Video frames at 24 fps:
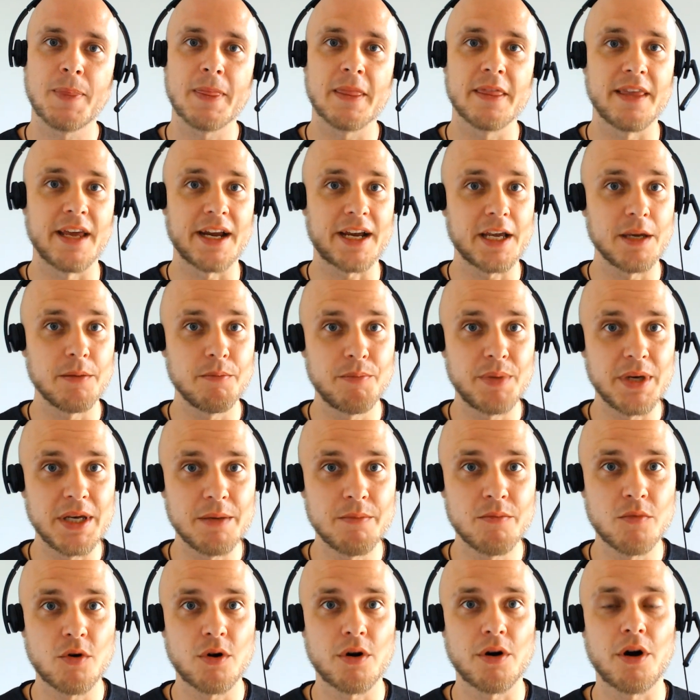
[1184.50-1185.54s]
there can be
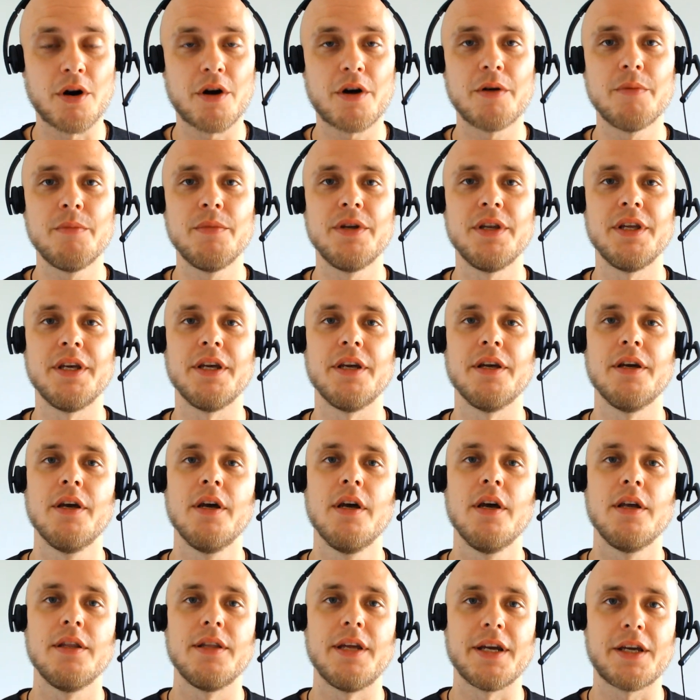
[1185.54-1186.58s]
more harmony,
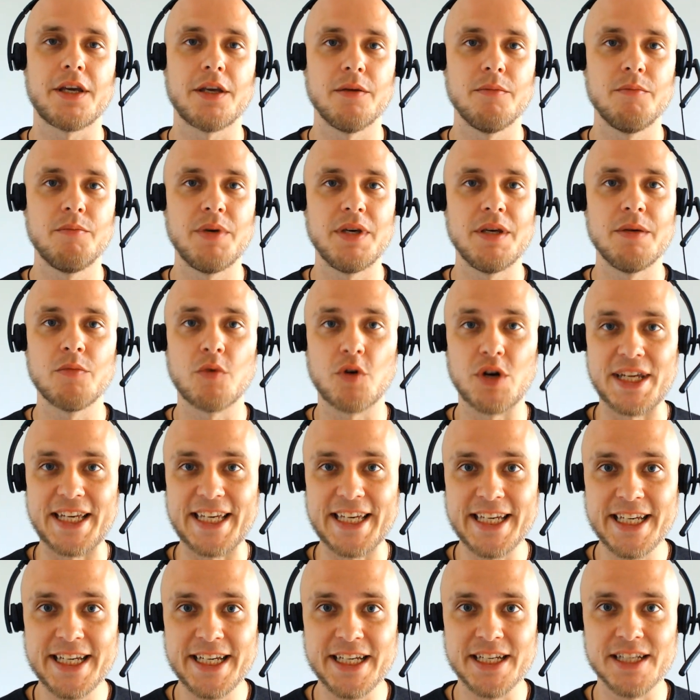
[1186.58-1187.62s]
there can be more
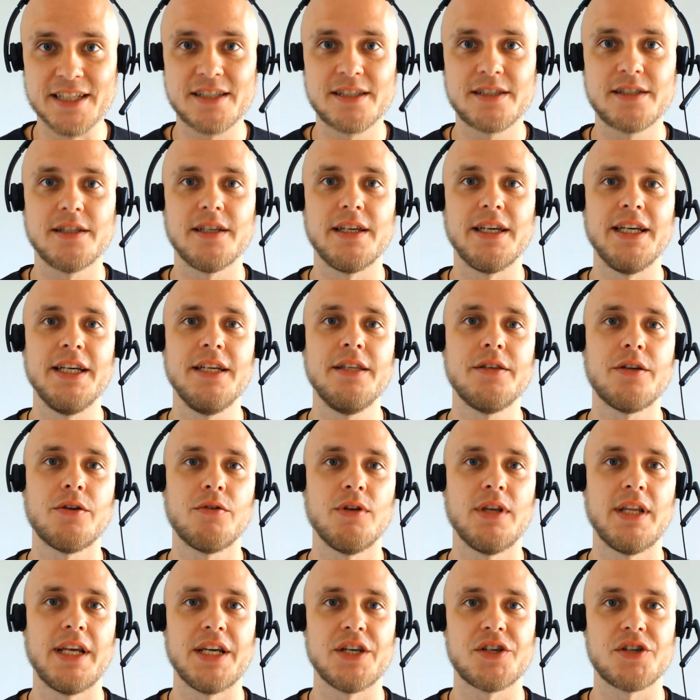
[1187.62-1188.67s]
ease in the
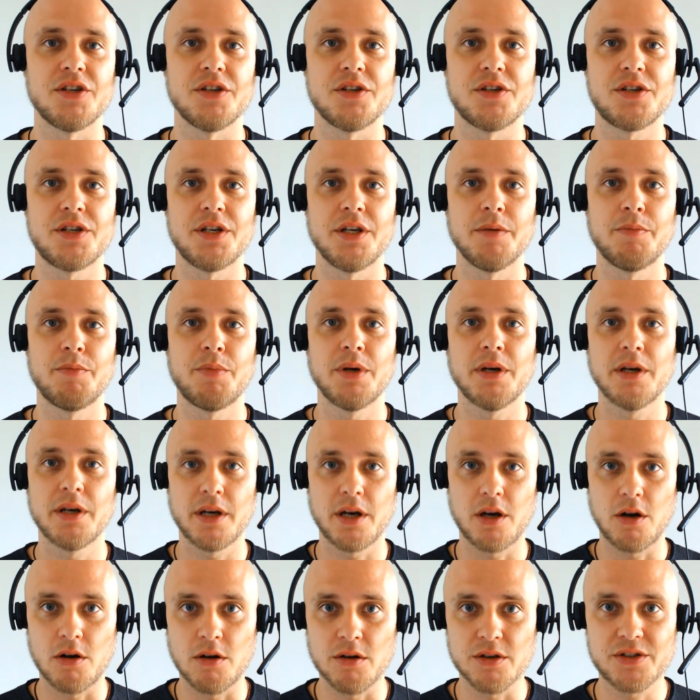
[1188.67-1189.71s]
relationship,
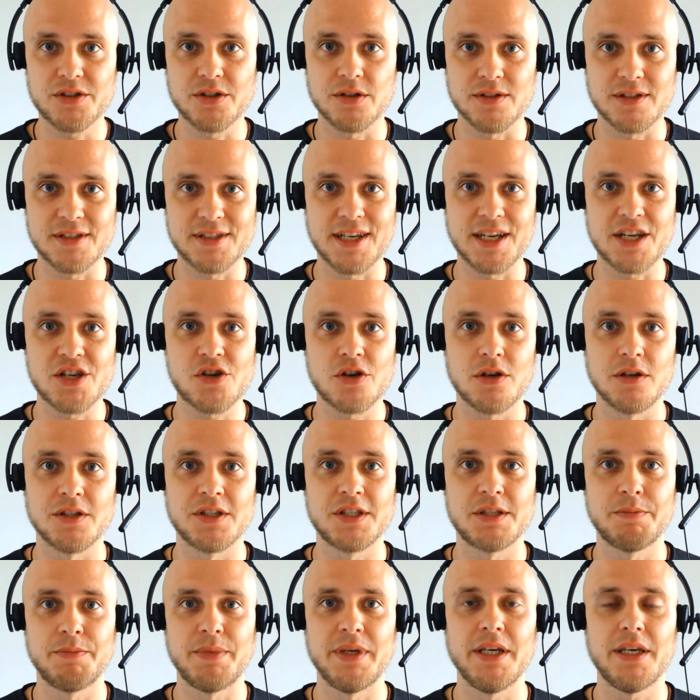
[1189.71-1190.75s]
also sexually
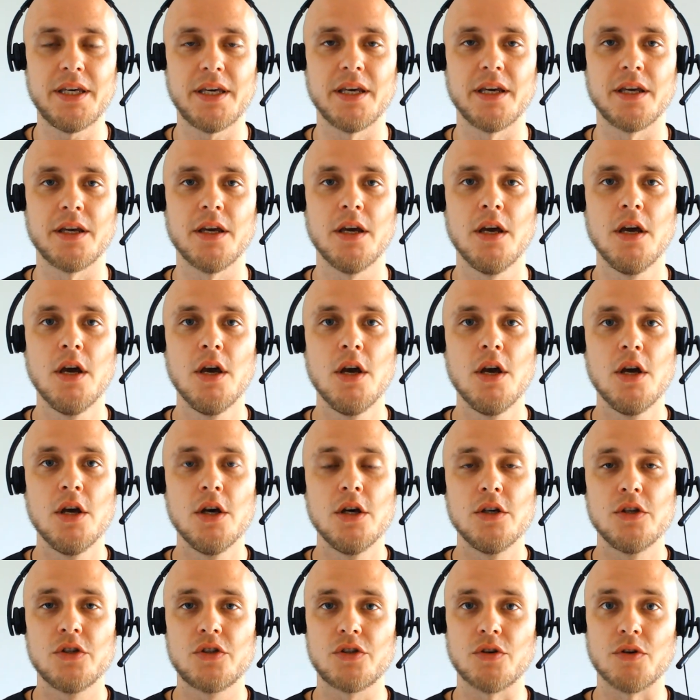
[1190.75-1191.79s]
speaking.
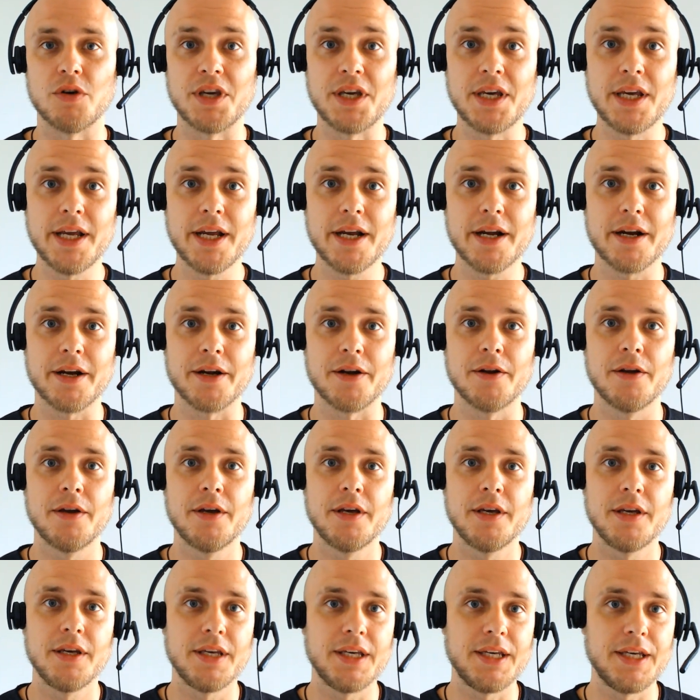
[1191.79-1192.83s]
So here
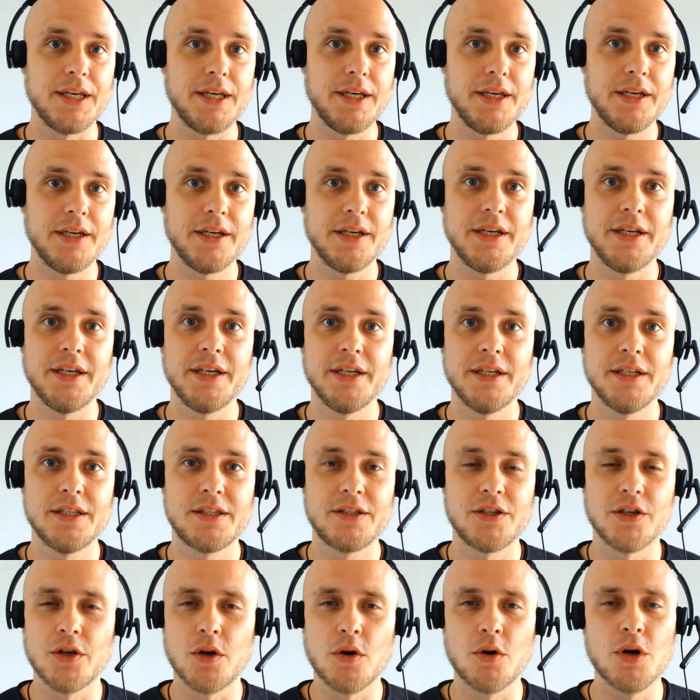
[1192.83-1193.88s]
he is,
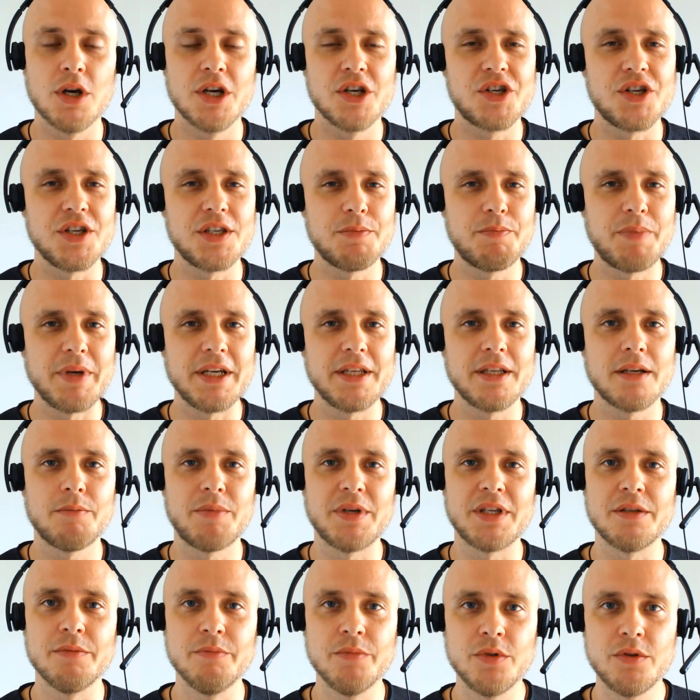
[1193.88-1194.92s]
you know, she's been a
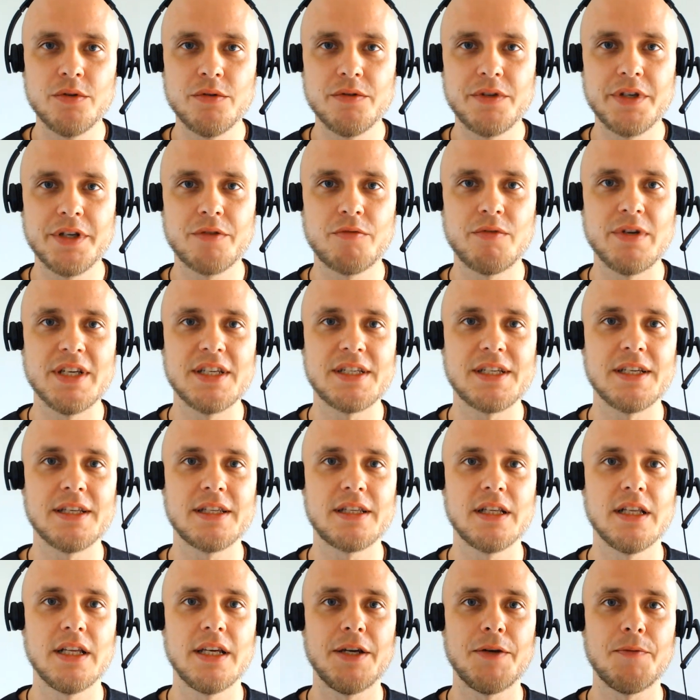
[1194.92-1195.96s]
bit moody
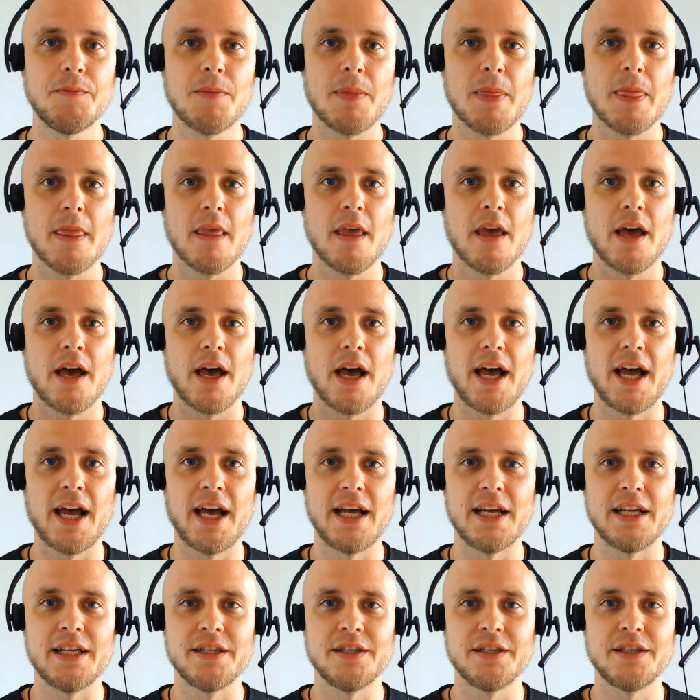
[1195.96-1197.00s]
recently,
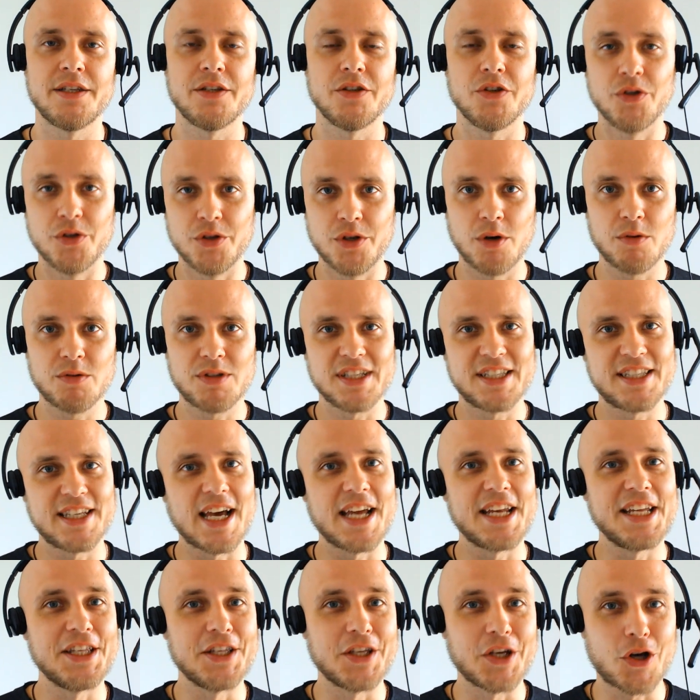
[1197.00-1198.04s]
and you notice
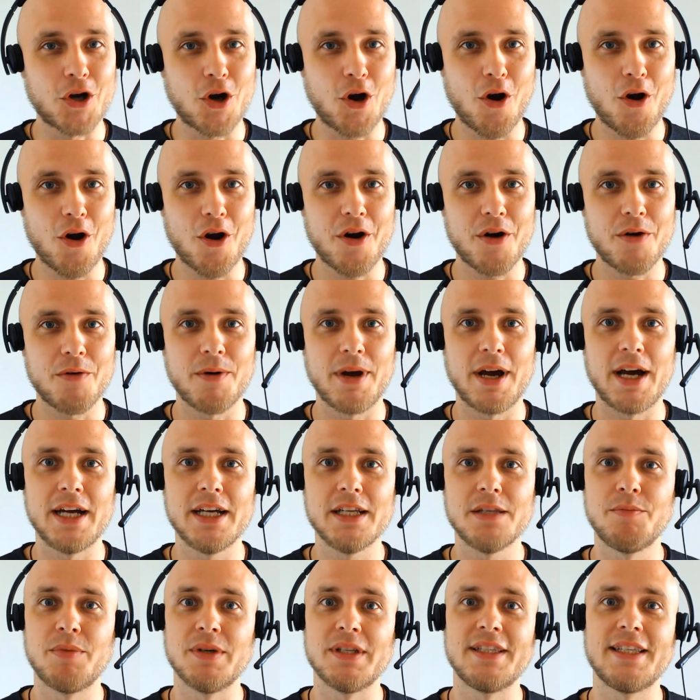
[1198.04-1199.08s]
that in the car,
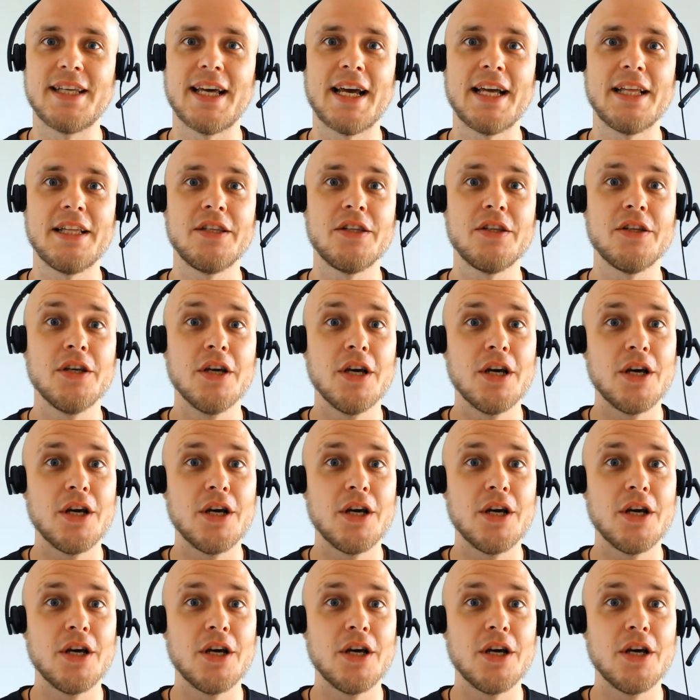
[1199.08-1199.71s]
right? But then